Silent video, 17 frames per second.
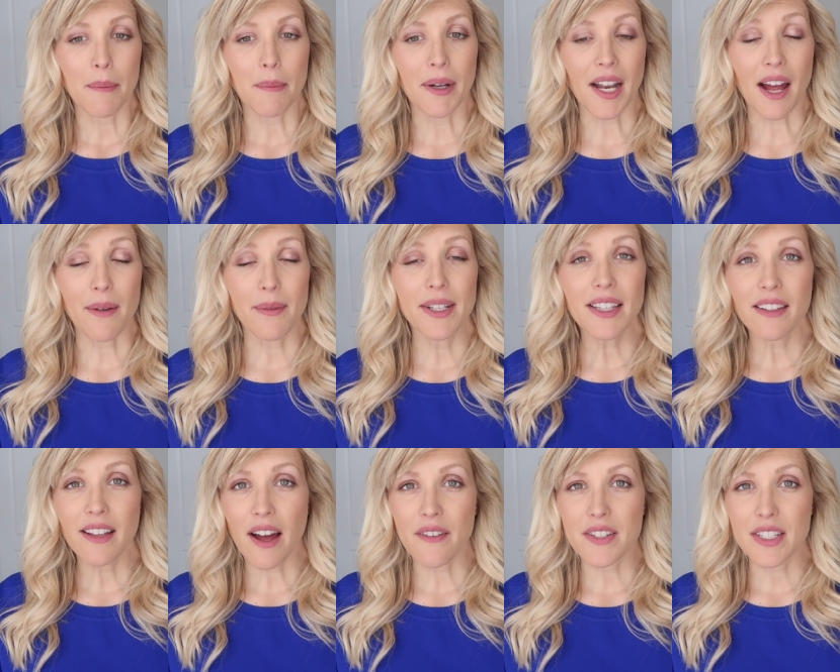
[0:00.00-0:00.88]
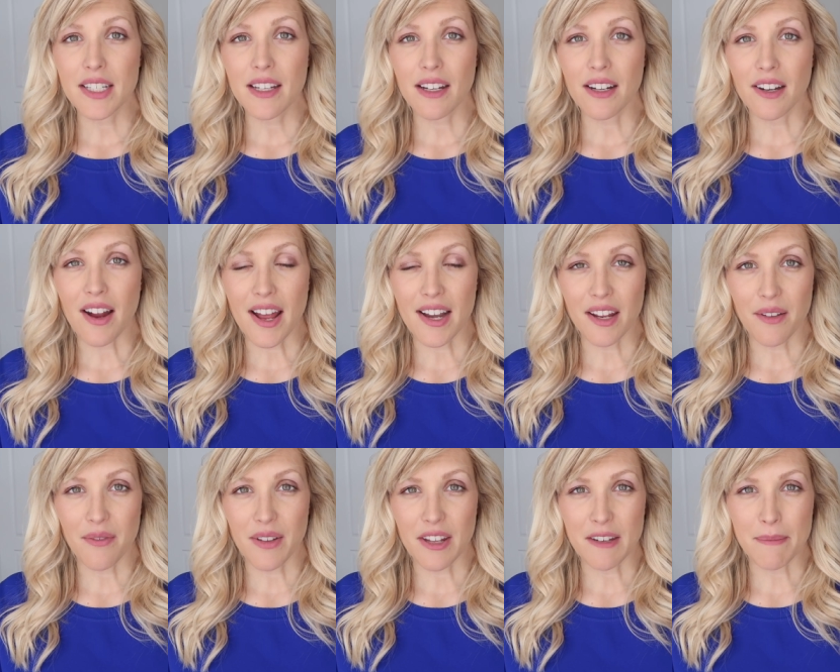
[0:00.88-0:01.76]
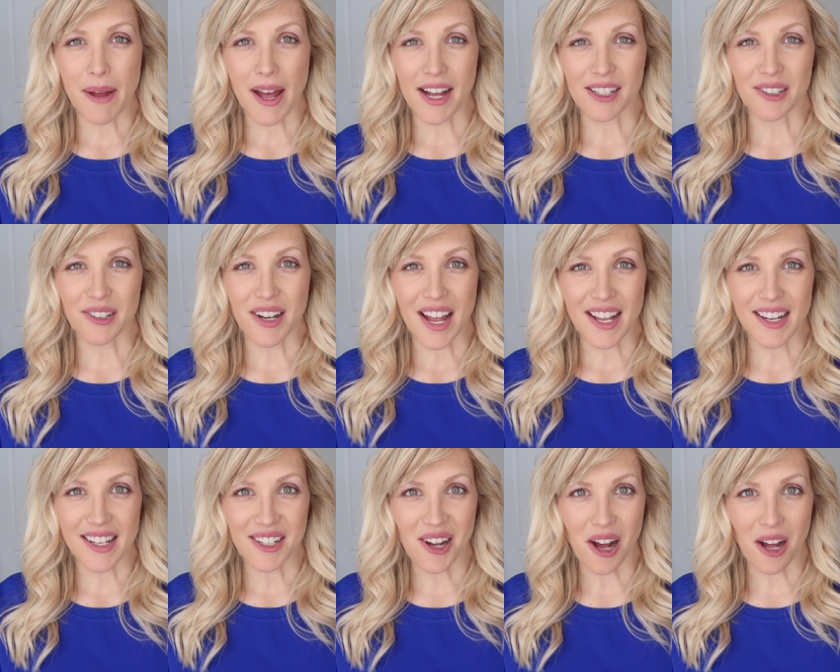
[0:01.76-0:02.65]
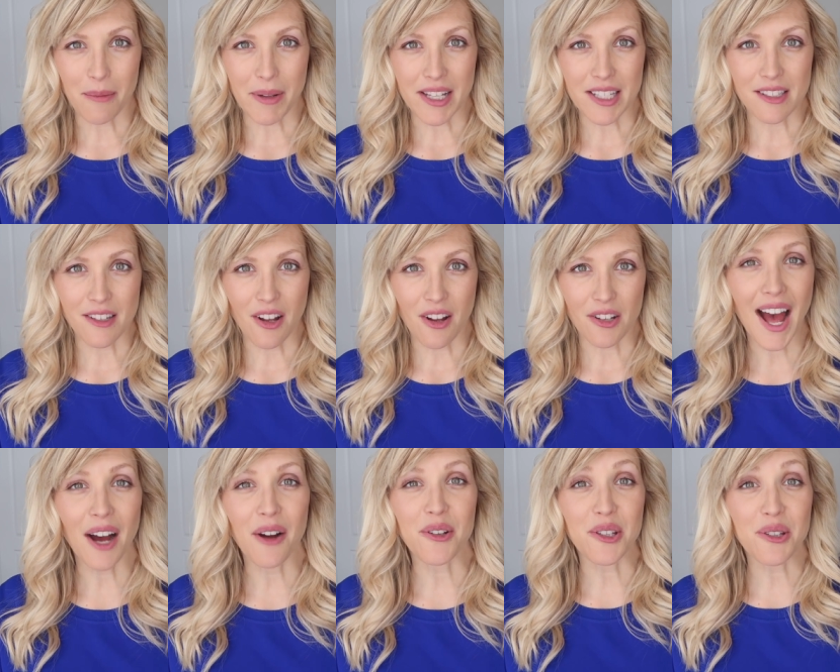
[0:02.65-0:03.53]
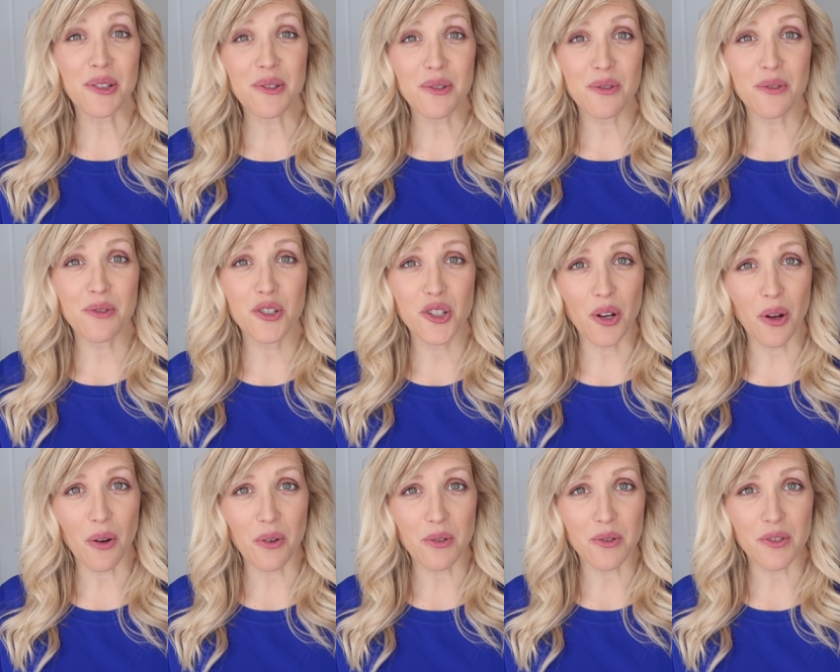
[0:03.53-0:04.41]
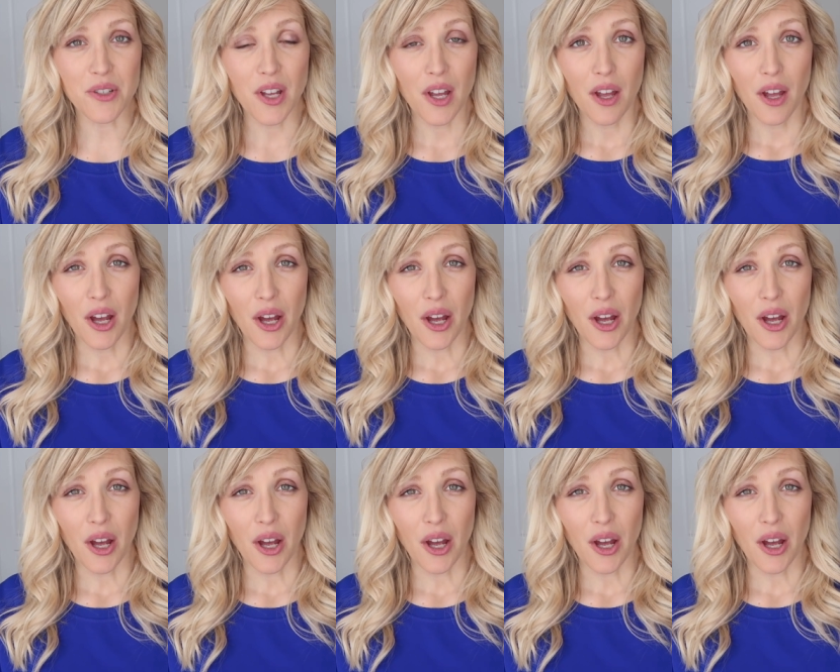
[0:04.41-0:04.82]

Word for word: But I would love to hear any feedback or any comments on how you chose